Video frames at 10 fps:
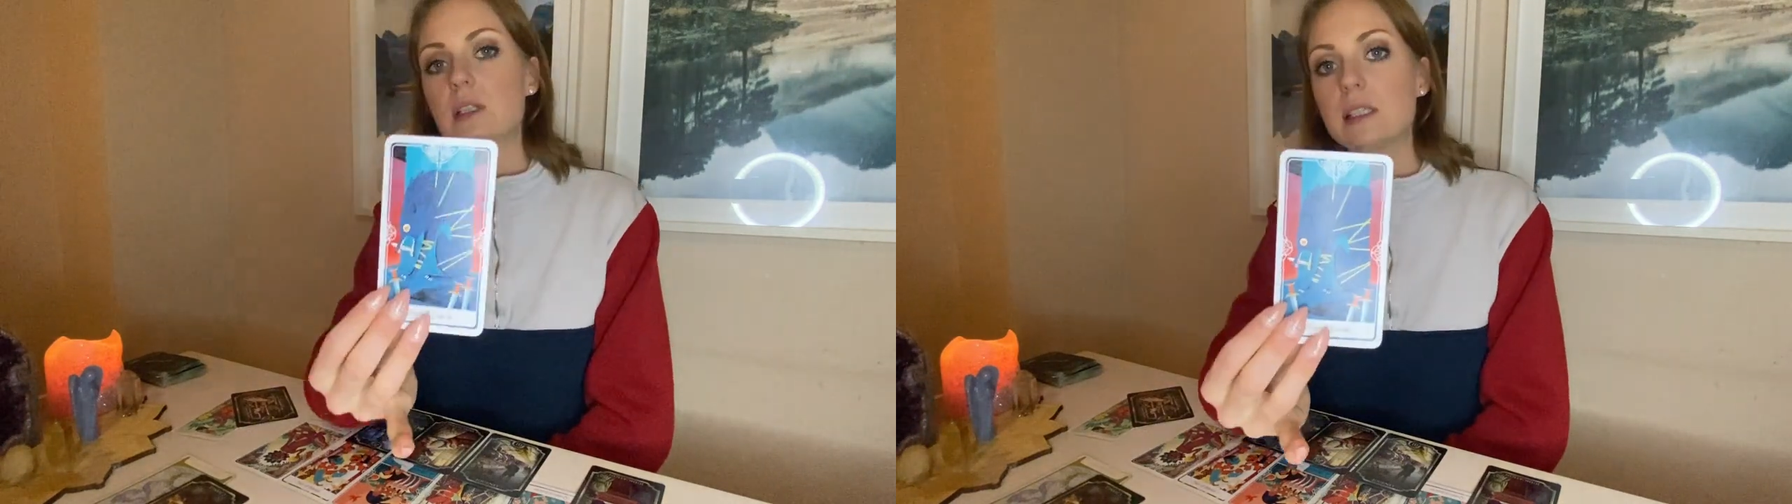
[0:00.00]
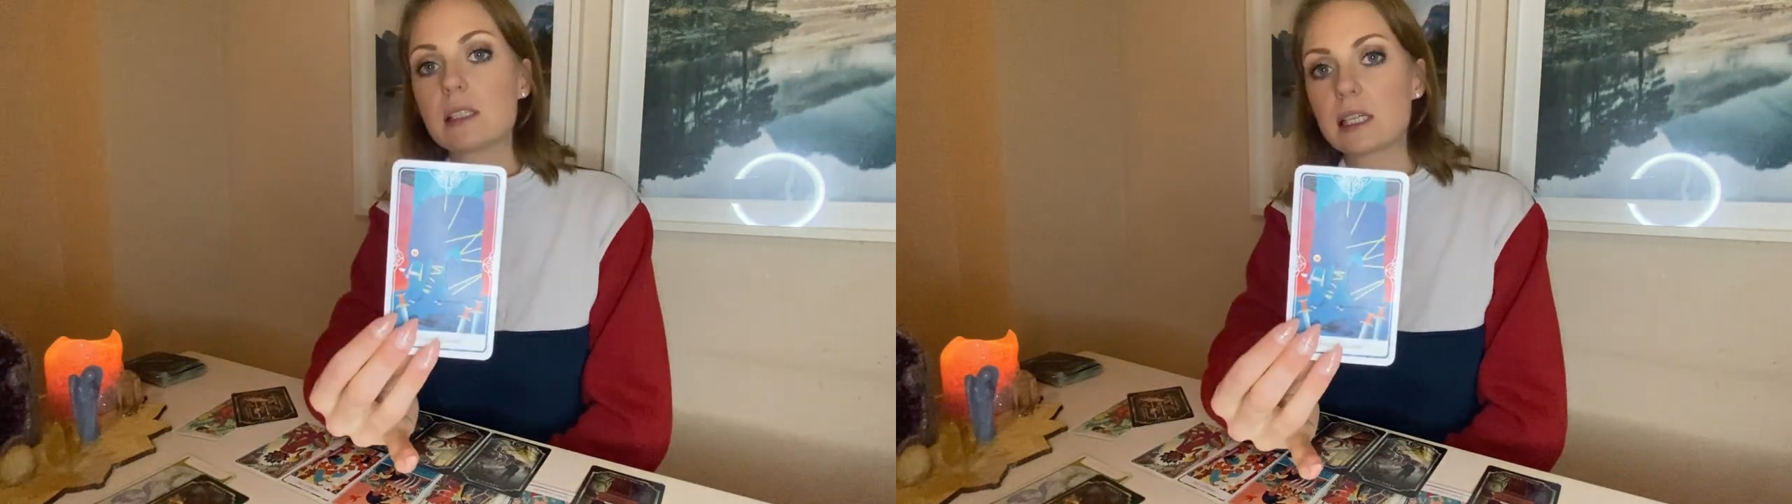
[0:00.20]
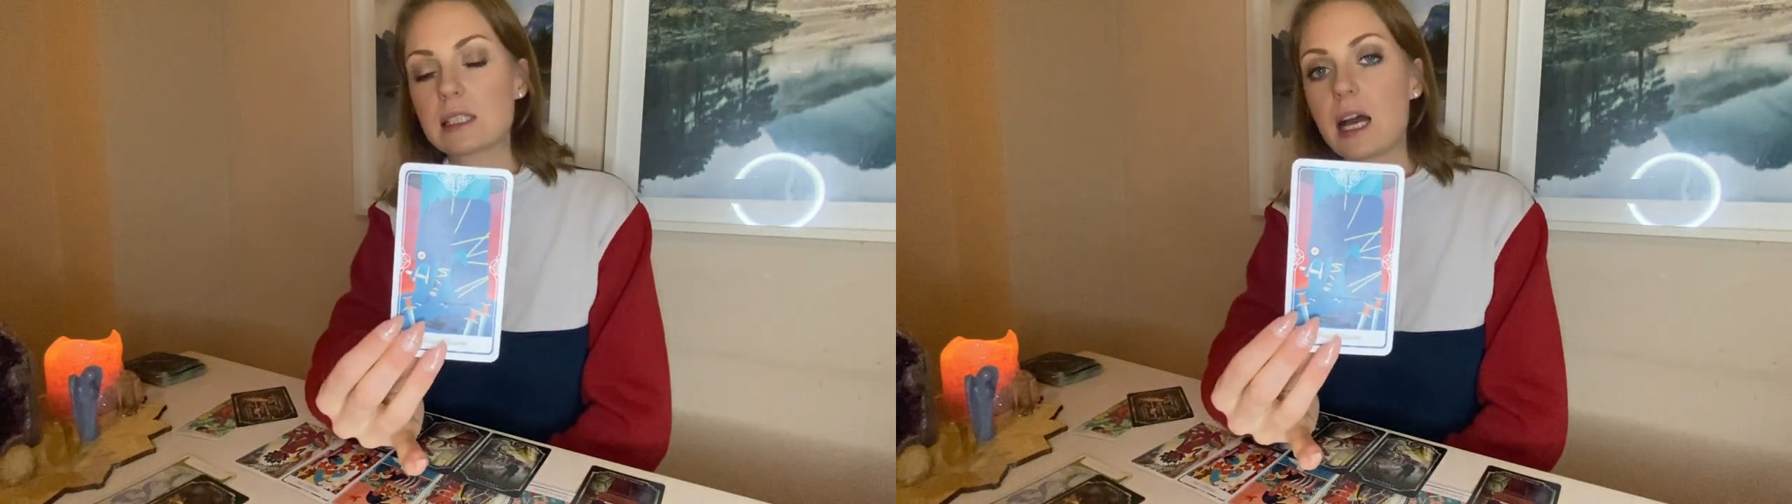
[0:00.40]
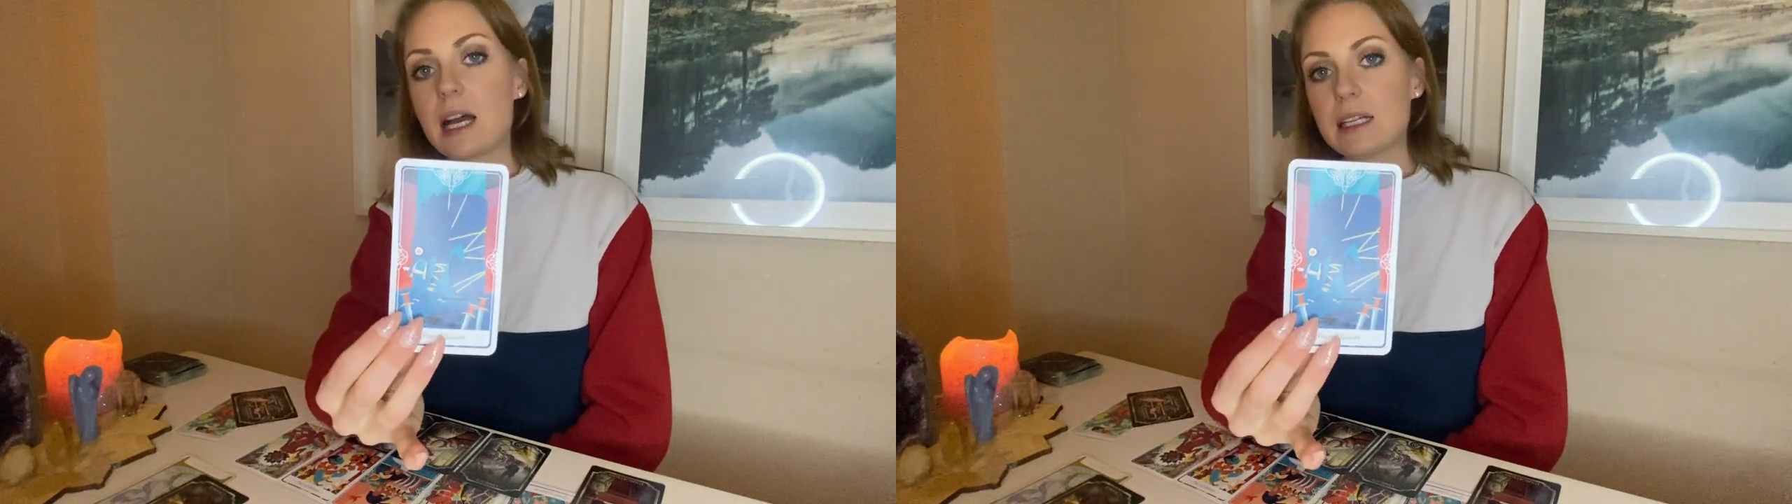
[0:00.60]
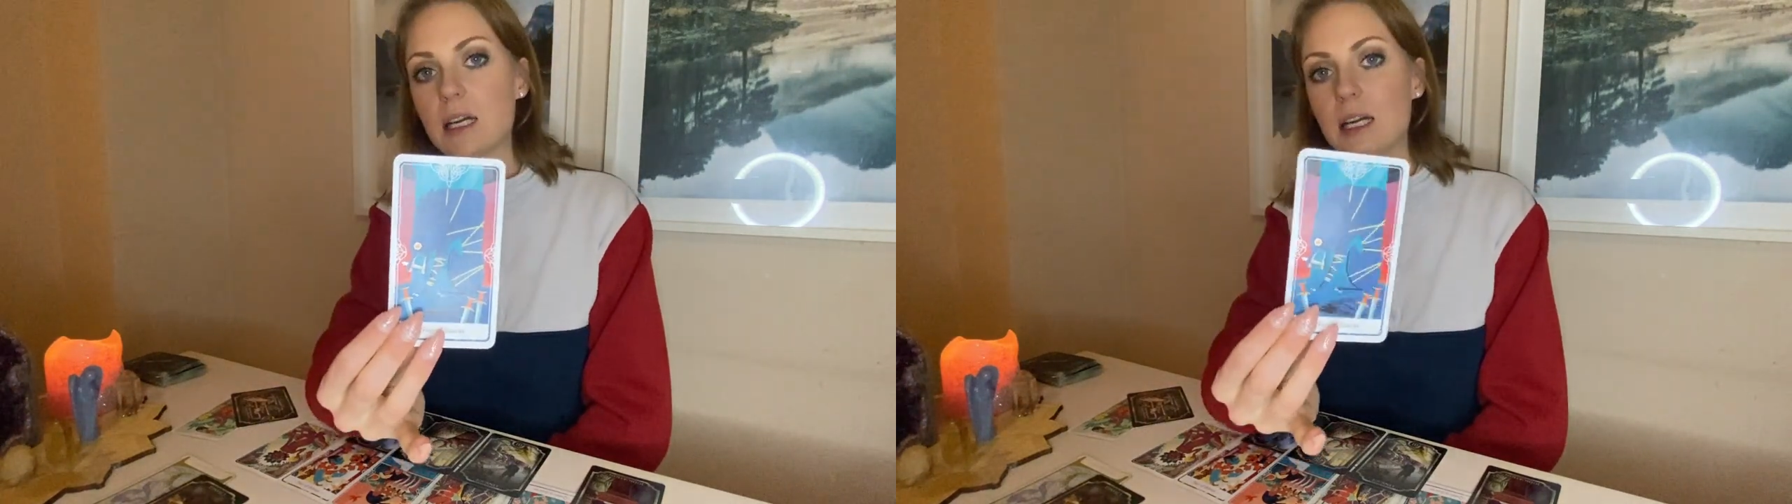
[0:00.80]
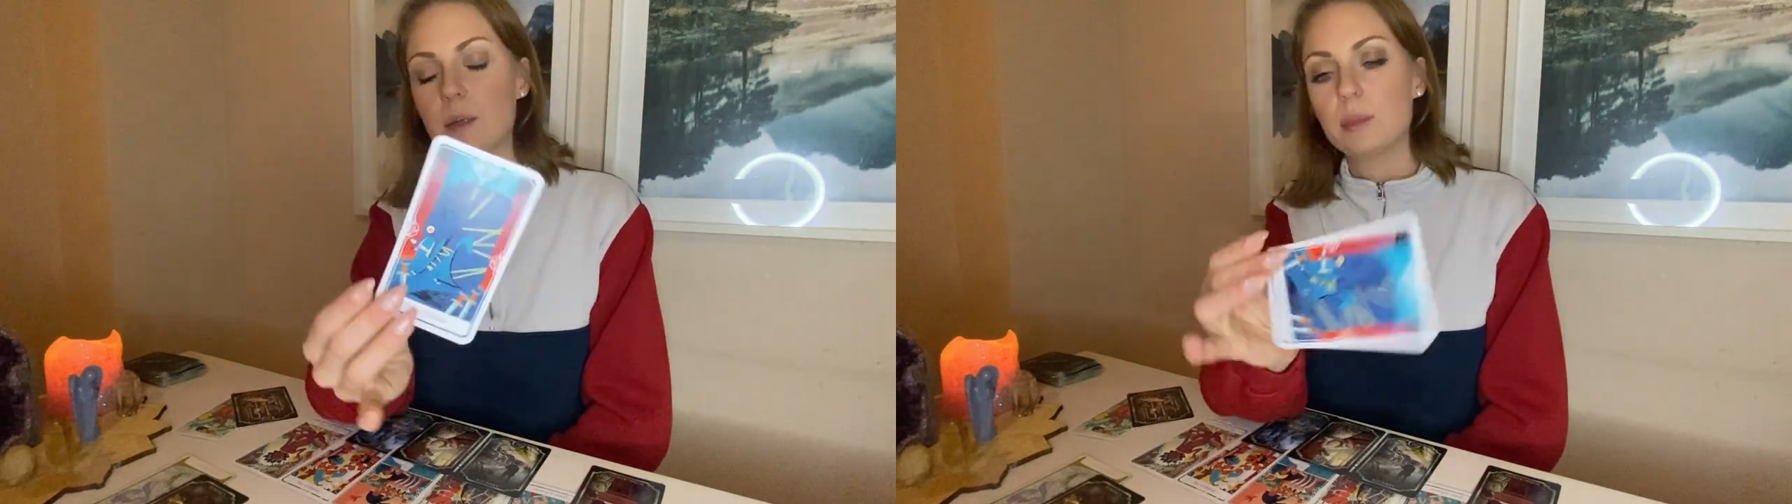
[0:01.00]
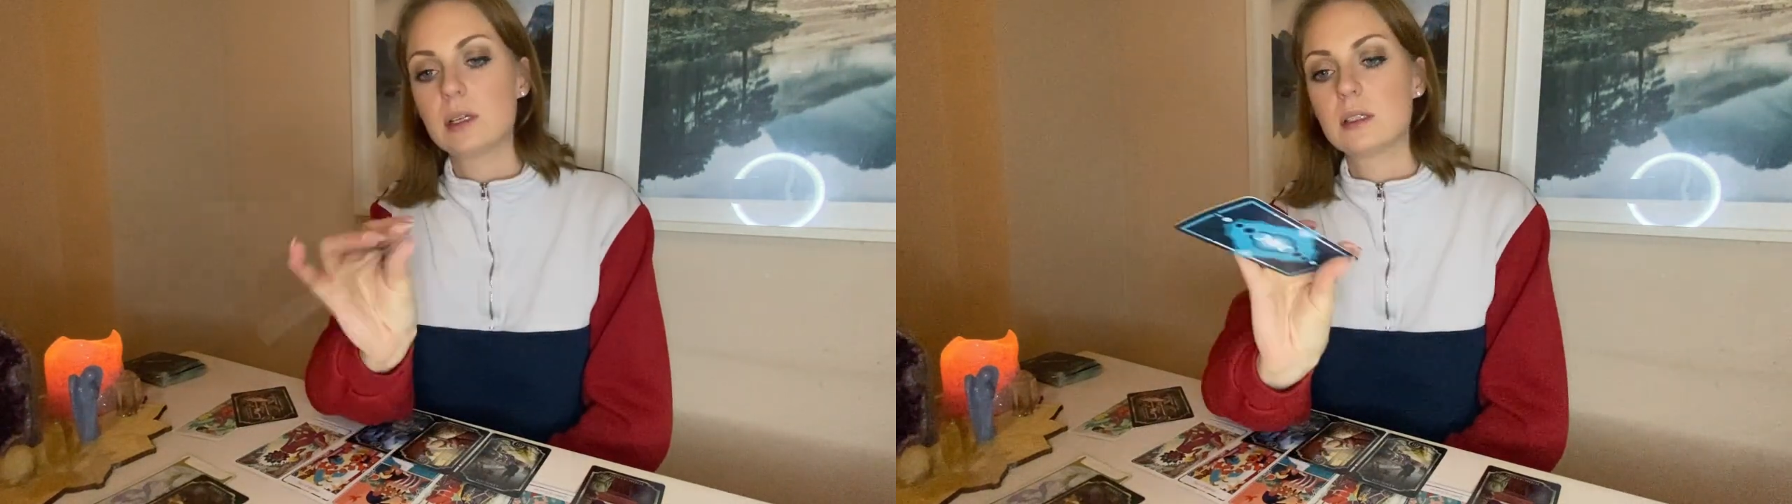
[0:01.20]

He's like tied up